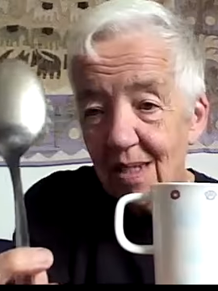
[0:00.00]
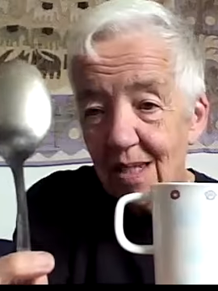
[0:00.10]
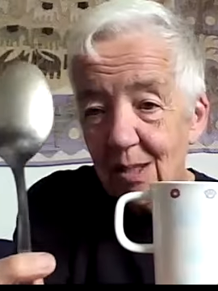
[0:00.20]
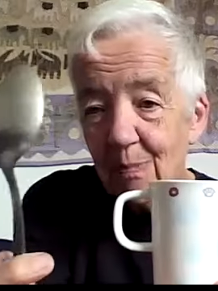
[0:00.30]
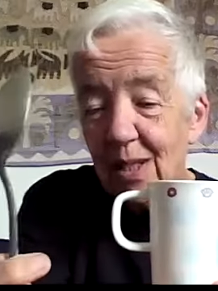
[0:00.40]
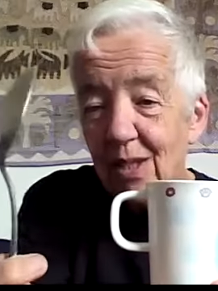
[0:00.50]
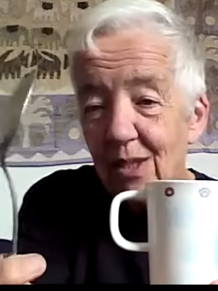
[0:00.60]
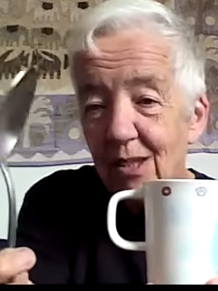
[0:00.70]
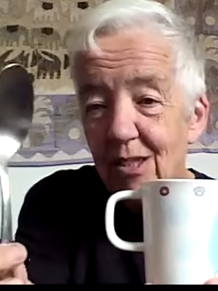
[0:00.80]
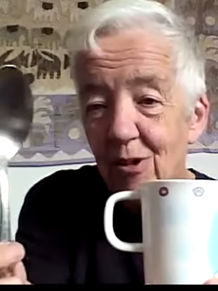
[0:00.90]
It's bigger
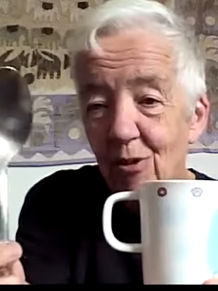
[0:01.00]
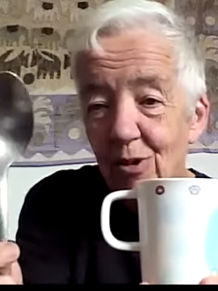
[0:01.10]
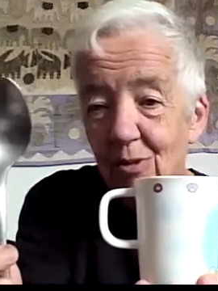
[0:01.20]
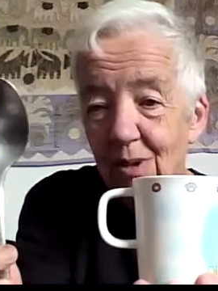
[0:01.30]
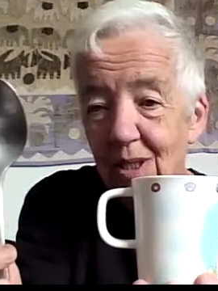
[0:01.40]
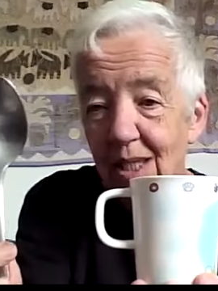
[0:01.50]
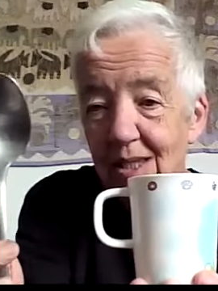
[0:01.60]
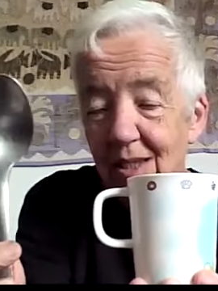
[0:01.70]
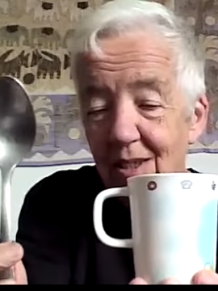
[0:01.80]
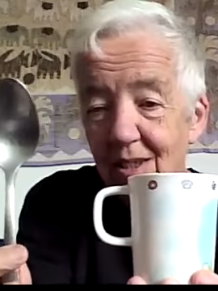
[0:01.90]
than the sort that we
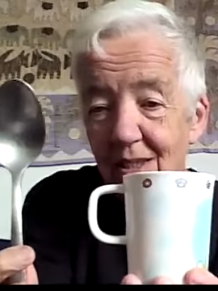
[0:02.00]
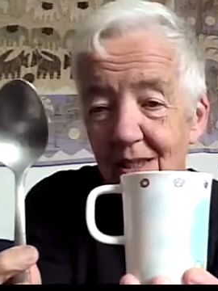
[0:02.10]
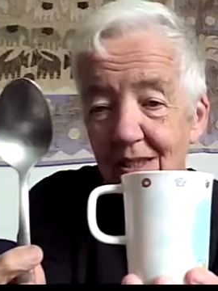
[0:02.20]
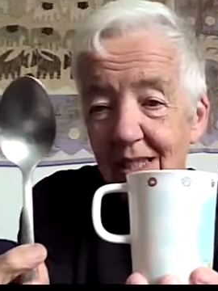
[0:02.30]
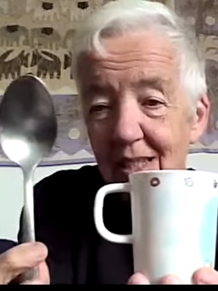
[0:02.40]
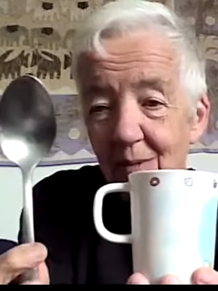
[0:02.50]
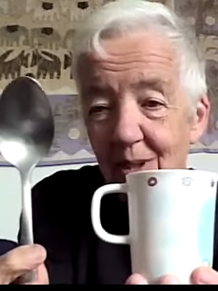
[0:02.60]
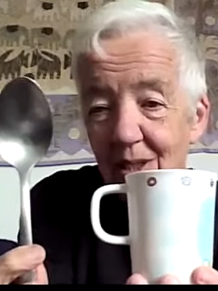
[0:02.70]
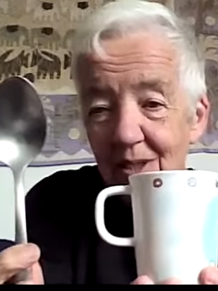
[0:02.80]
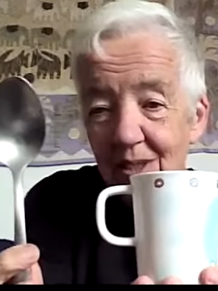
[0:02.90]
eat our dinner
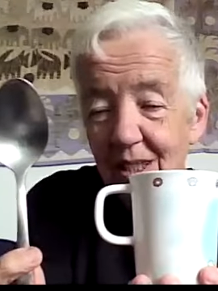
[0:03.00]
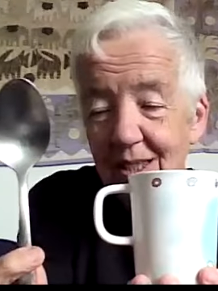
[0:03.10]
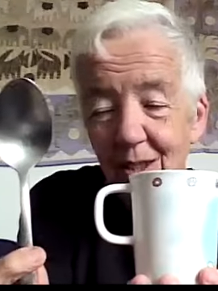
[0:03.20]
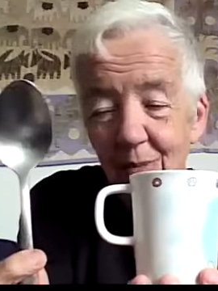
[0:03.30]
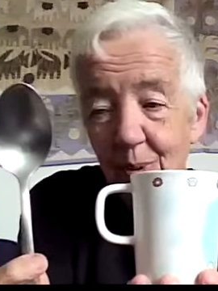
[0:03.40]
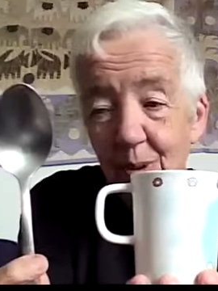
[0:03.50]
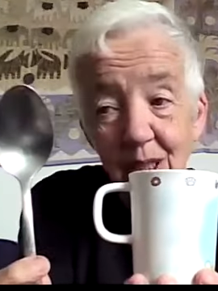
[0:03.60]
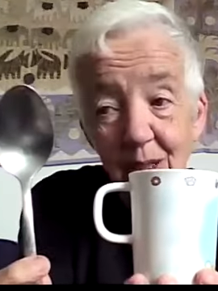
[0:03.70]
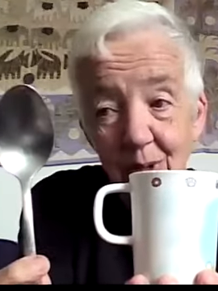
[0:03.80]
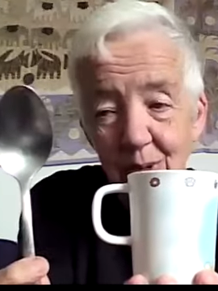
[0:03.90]
with, eat our
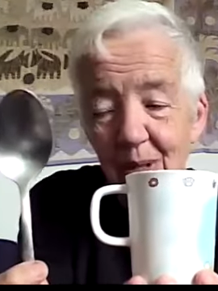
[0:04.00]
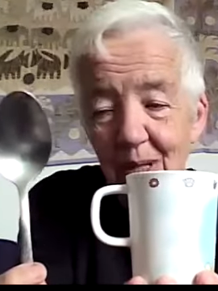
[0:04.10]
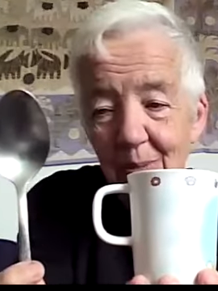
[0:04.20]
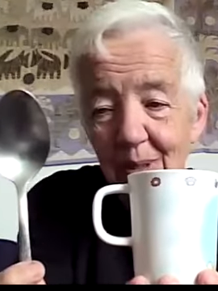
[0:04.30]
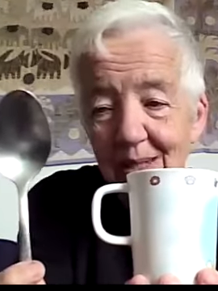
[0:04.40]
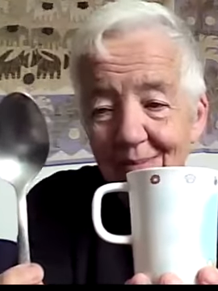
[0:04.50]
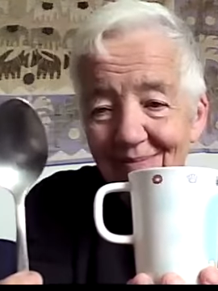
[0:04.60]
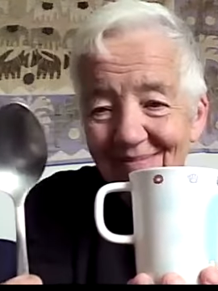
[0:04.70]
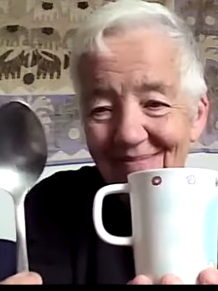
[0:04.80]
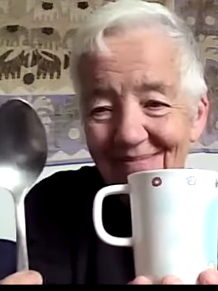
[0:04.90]
pudding with maybe.
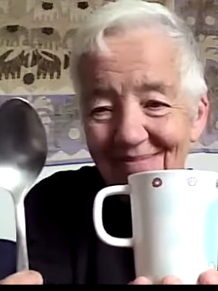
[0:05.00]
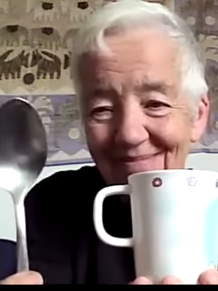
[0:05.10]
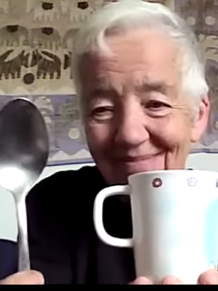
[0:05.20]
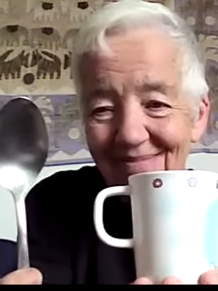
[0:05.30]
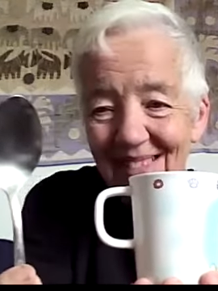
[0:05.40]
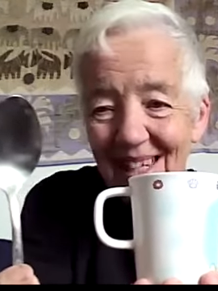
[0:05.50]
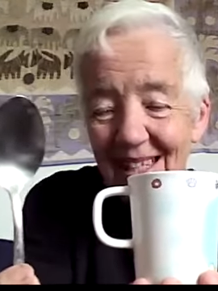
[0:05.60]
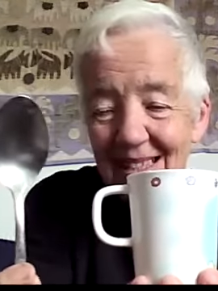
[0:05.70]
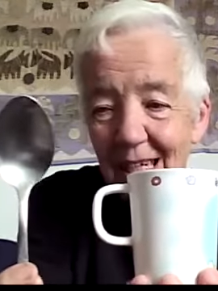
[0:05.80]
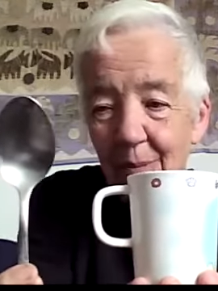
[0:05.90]

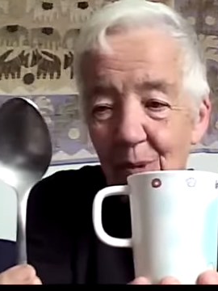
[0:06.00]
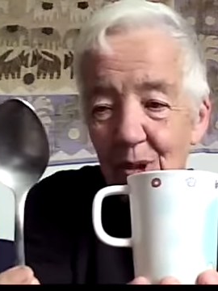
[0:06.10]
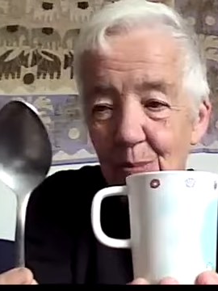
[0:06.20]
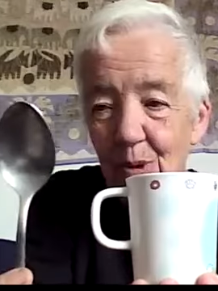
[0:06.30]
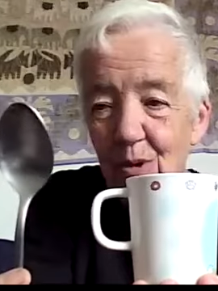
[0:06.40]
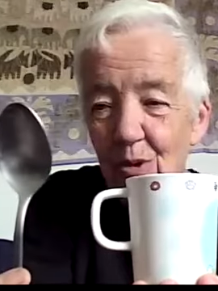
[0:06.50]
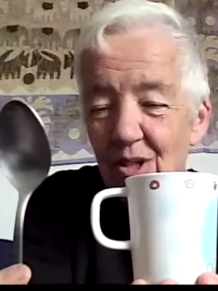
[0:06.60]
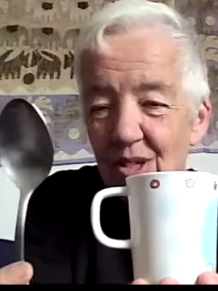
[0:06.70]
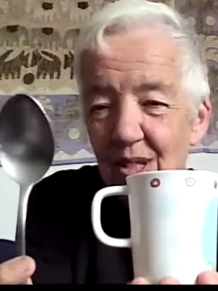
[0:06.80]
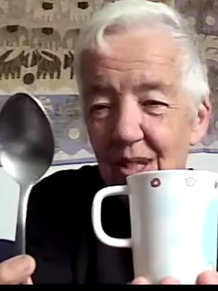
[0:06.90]
Tablespoon or a
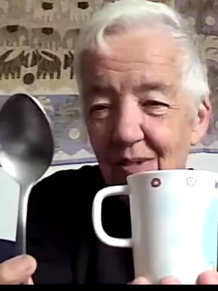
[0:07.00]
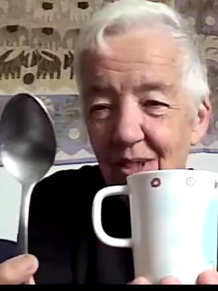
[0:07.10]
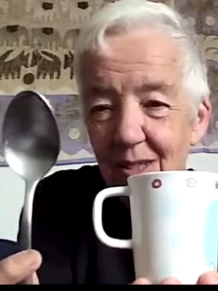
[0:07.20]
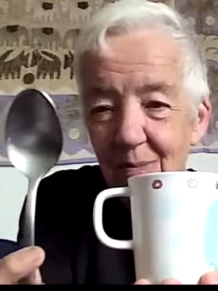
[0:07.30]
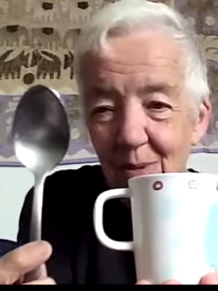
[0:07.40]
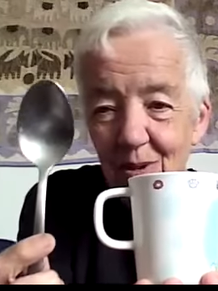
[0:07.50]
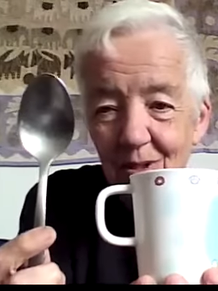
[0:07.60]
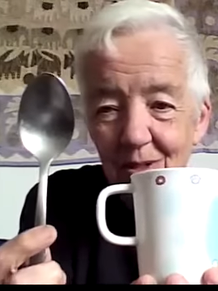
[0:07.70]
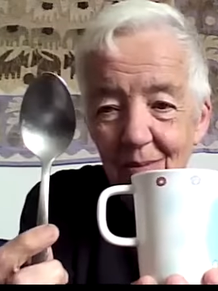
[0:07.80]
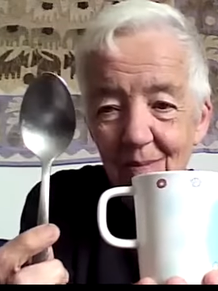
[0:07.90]
serving spoon.